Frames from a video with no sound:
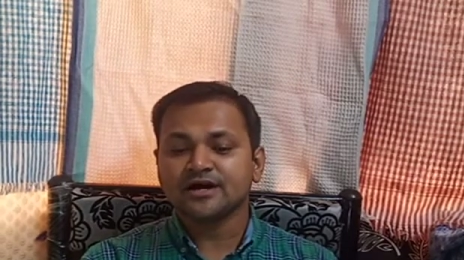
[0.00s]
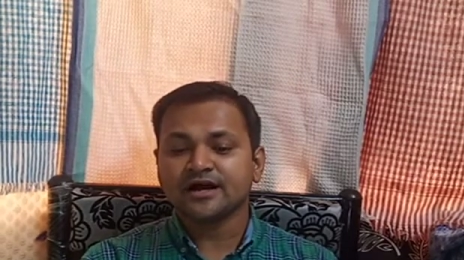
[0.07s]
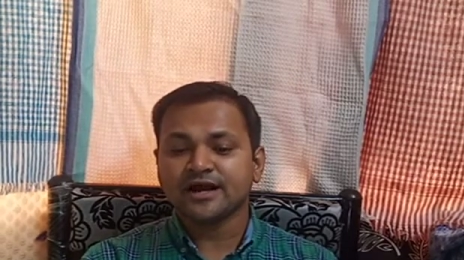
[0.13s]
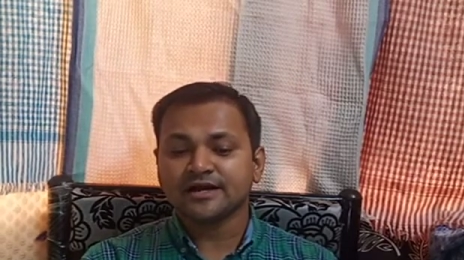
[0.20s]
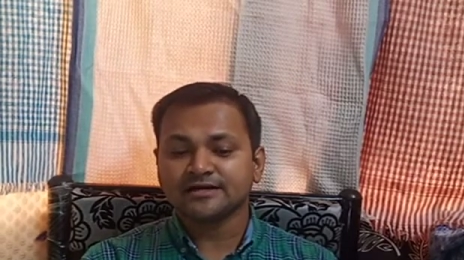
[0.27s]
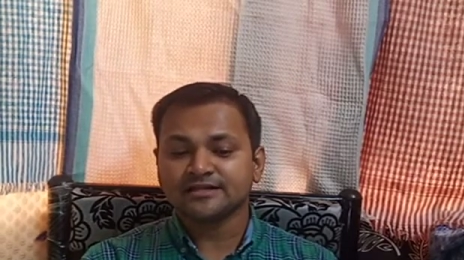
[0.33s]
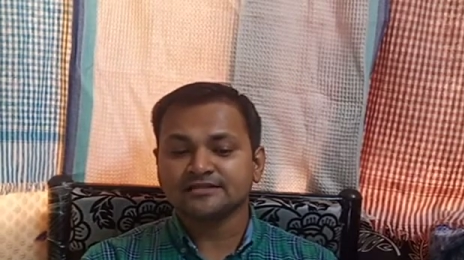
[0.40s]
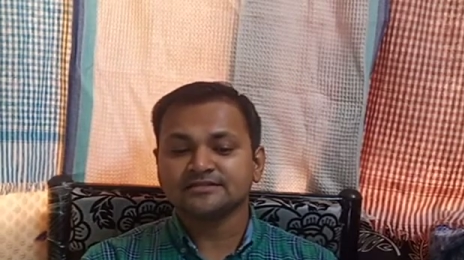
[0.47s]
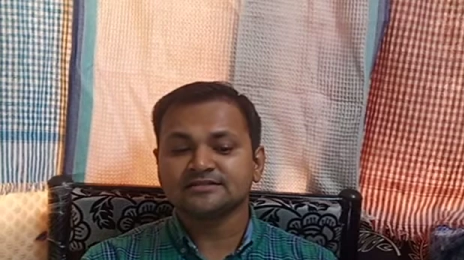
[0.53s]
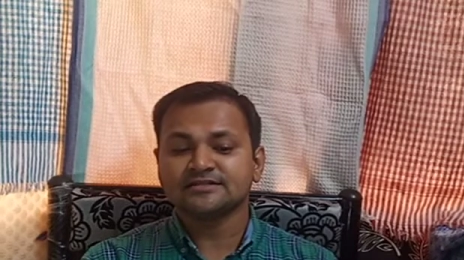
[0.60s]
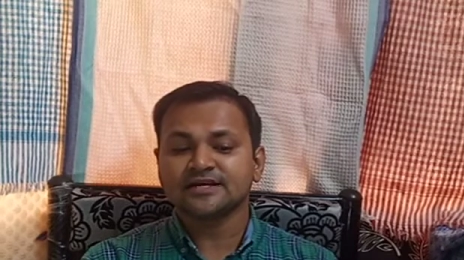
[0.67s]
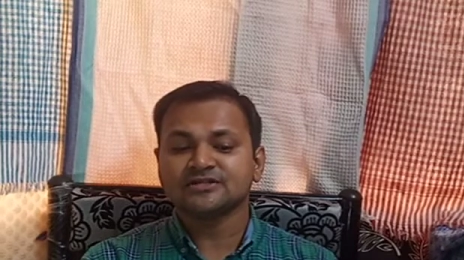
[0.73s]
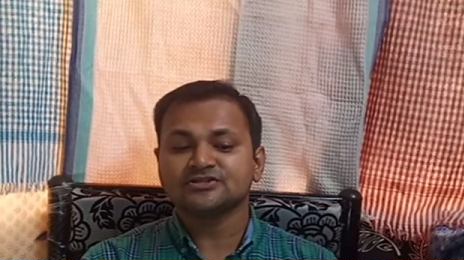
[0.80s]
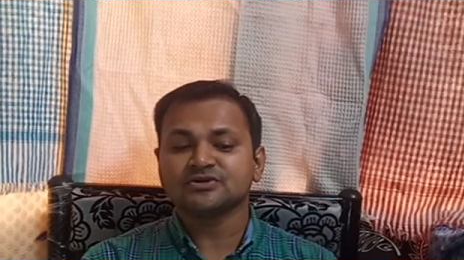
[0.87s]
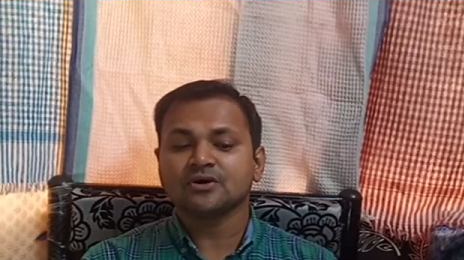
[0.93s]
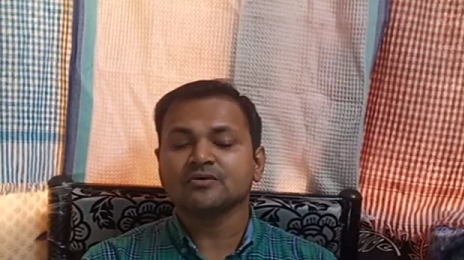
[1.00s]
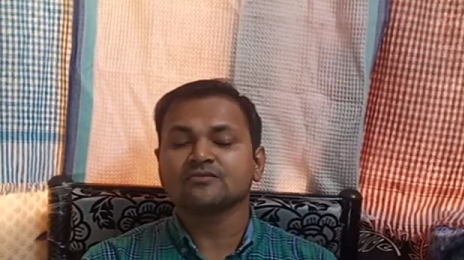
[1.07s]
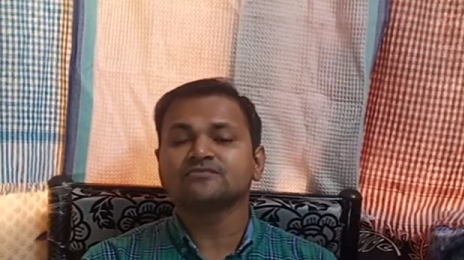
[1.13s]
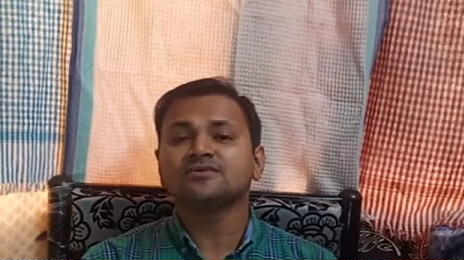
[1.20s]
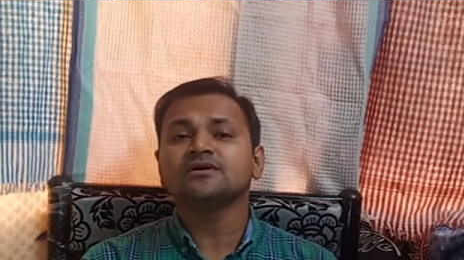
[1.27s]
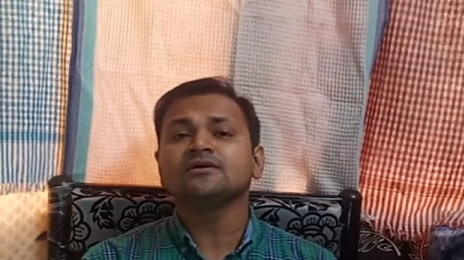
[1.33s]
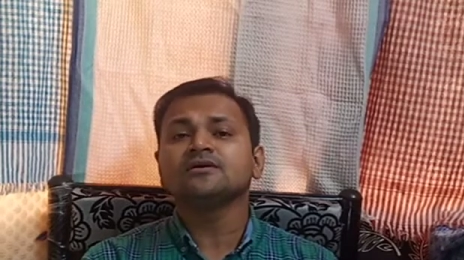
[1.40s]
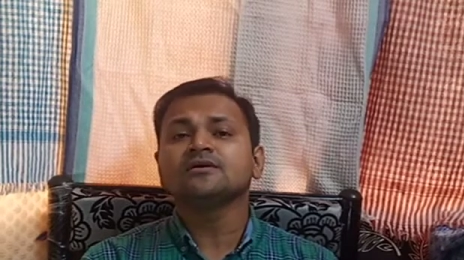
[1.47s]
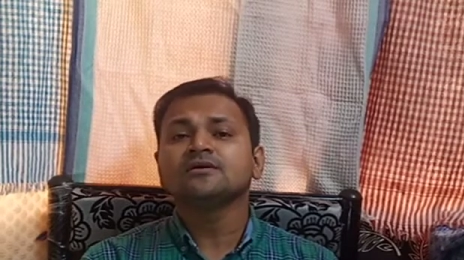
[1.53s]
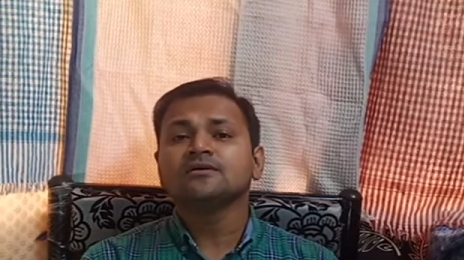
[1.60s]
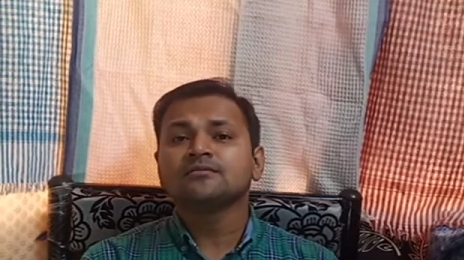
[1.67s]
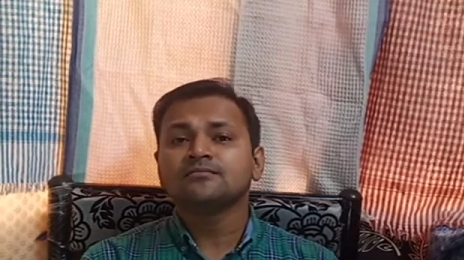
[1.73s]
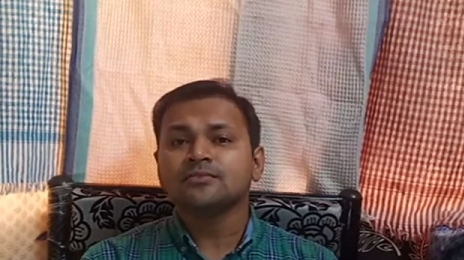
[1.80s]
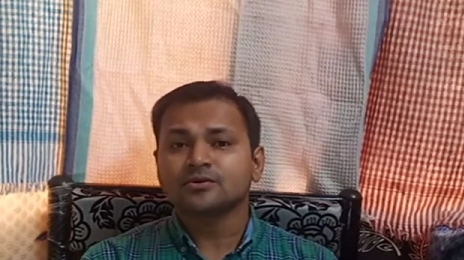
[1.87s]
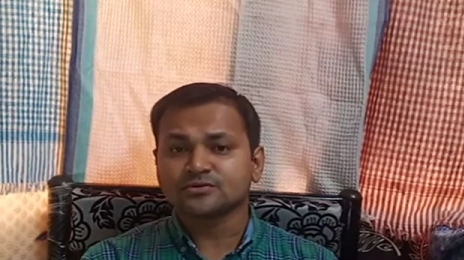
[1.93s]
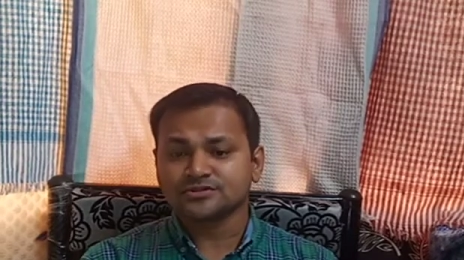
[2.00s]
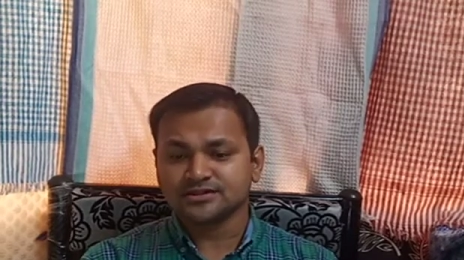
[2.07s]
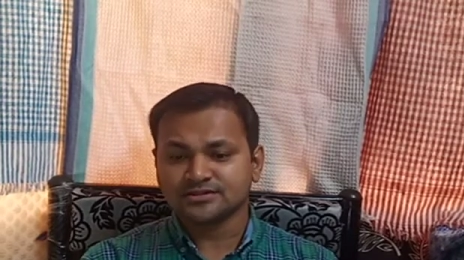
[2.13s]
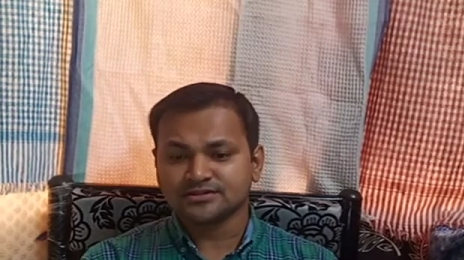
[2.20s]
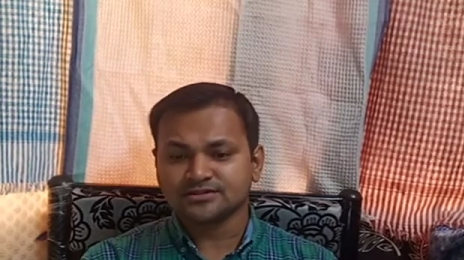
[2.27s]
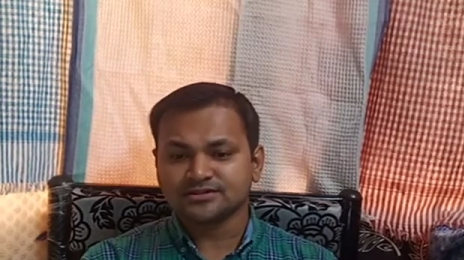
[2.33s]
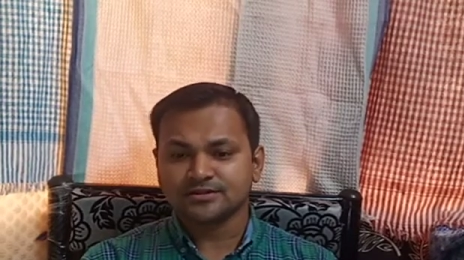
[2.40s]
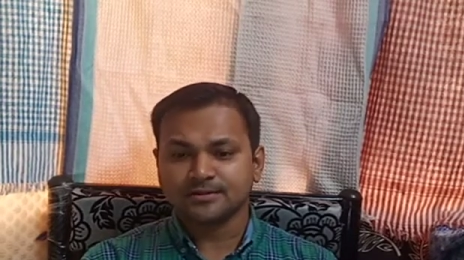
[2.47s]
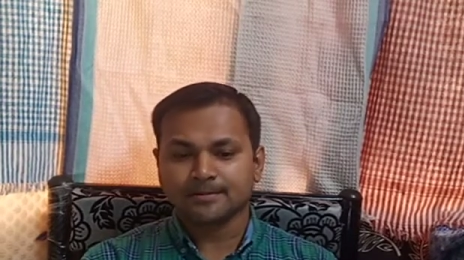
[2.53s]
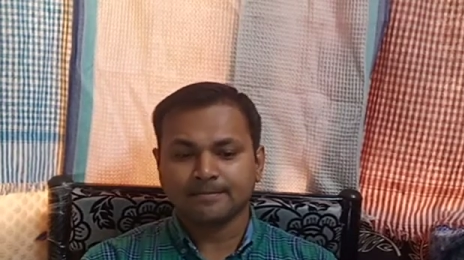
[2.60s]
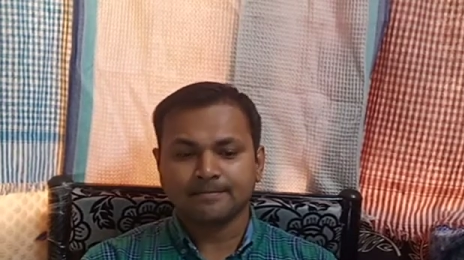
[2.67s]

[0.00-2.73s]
at this stage of the process.